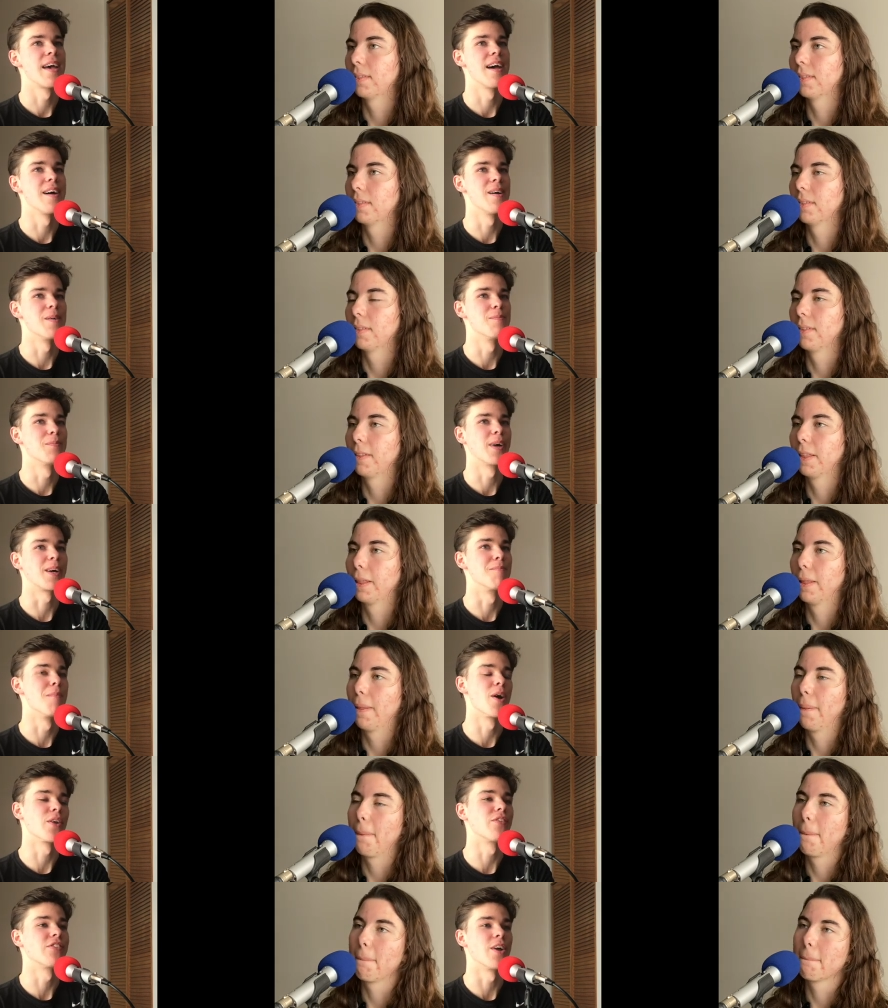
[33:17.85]
Speaker 1: um, like a
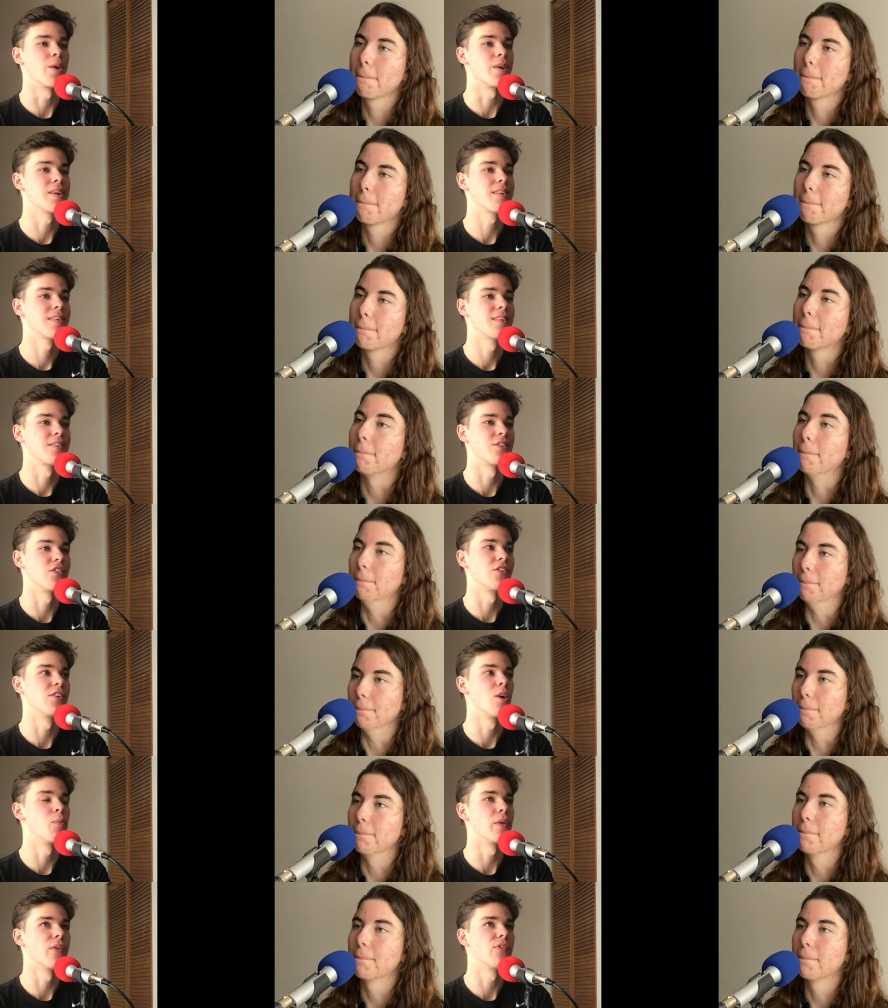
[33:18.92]
monastery, just mm-hmm.
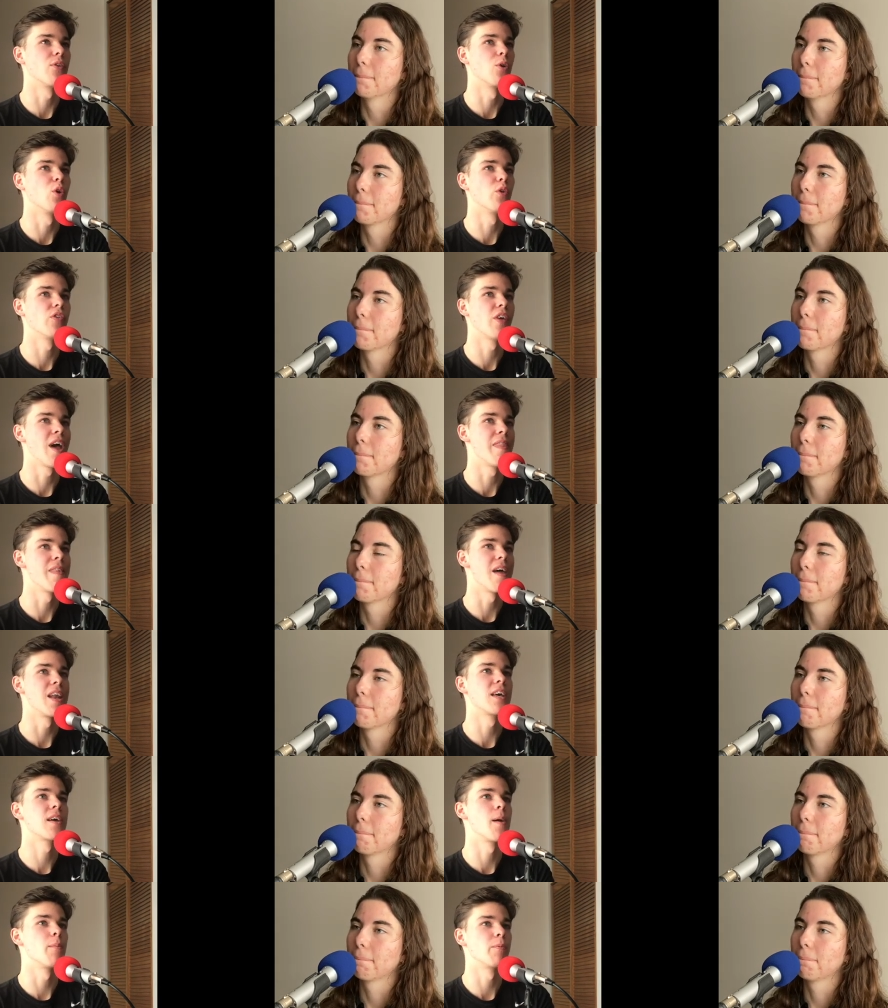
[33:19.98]
alone with its thoughts. And then
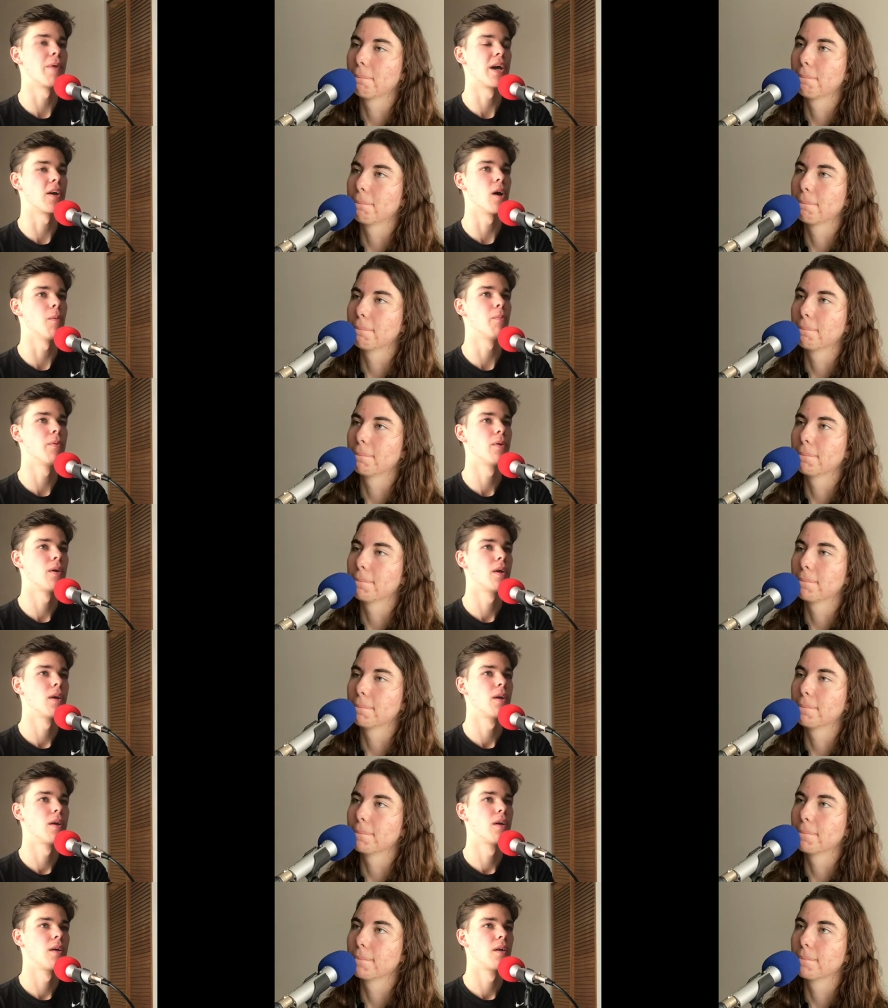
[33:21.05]
it comes back up
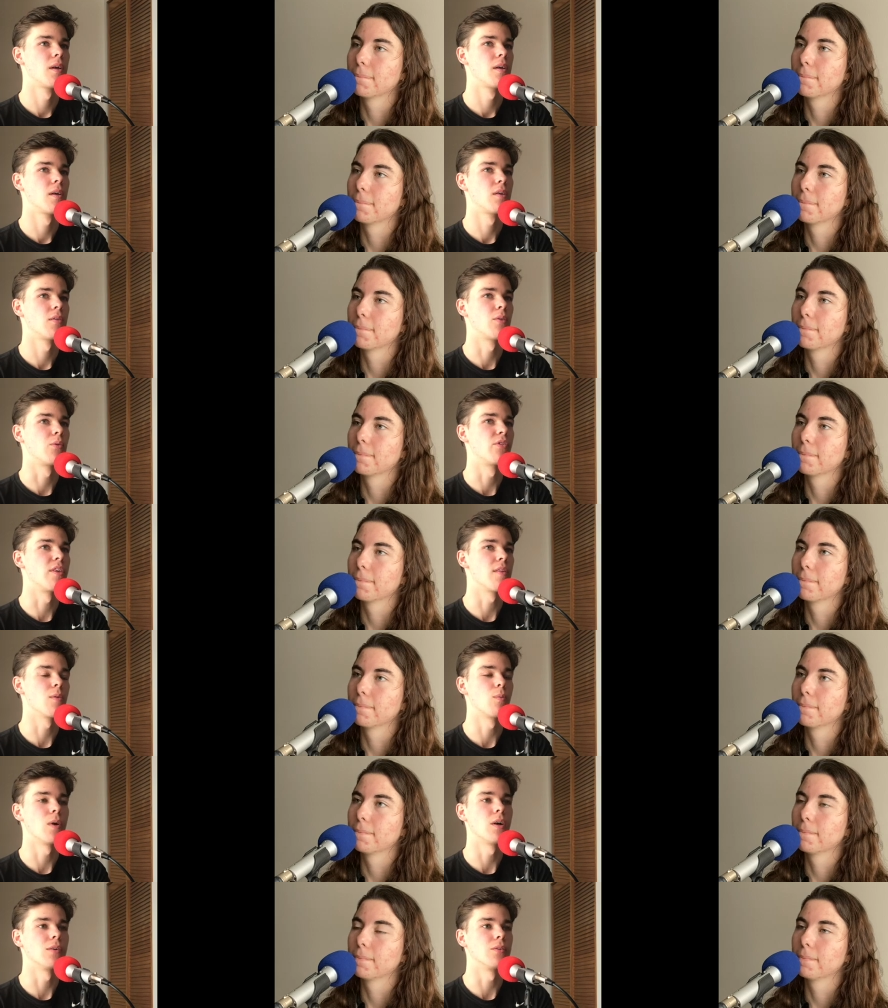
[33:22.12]
to see the
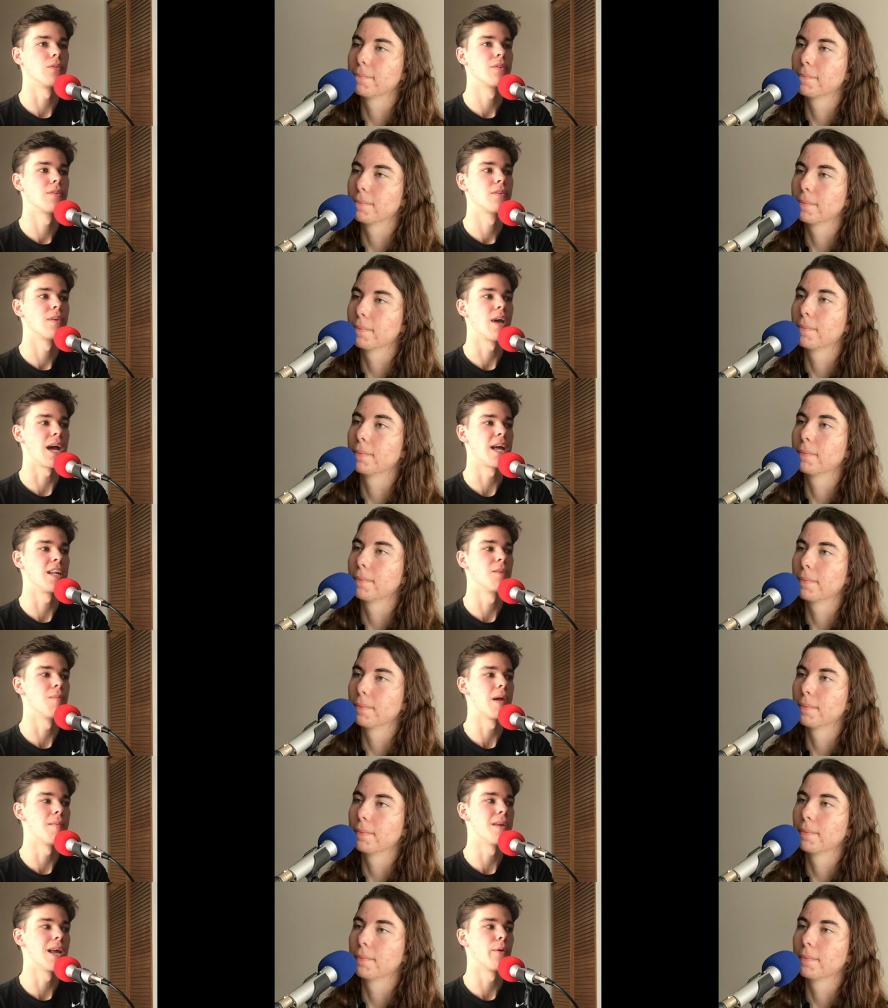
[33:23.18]
world. And
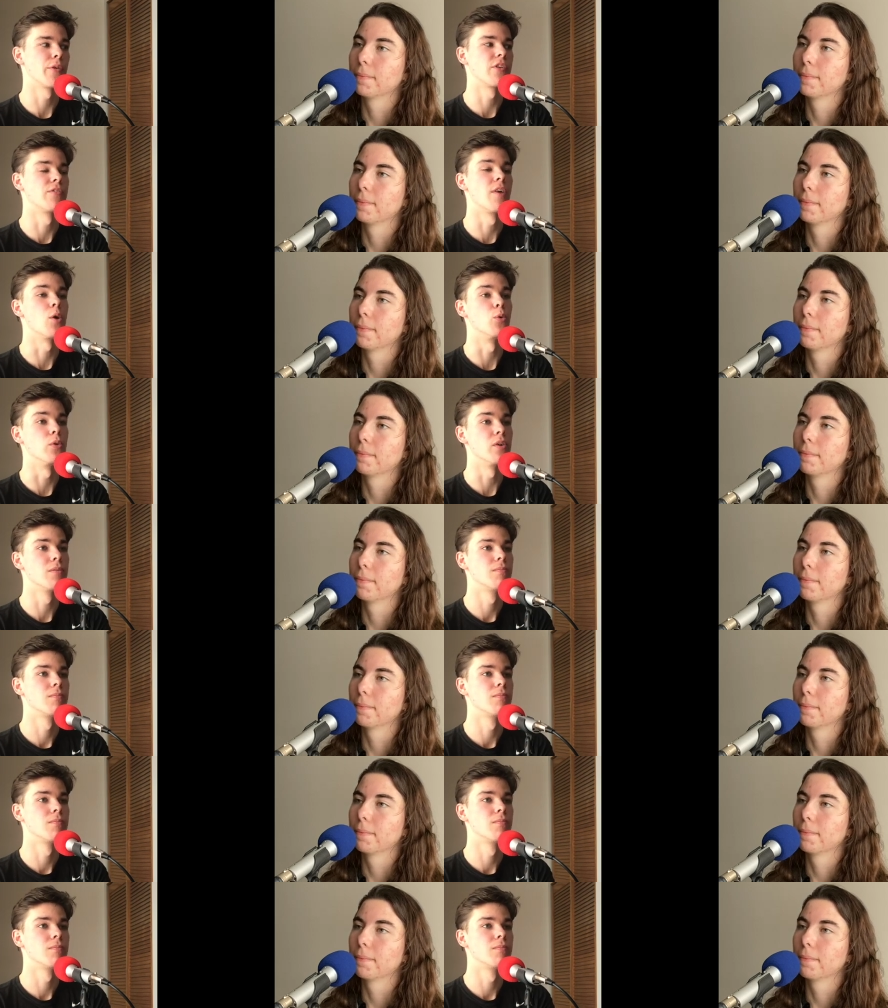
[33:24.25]
maybe now it's a road.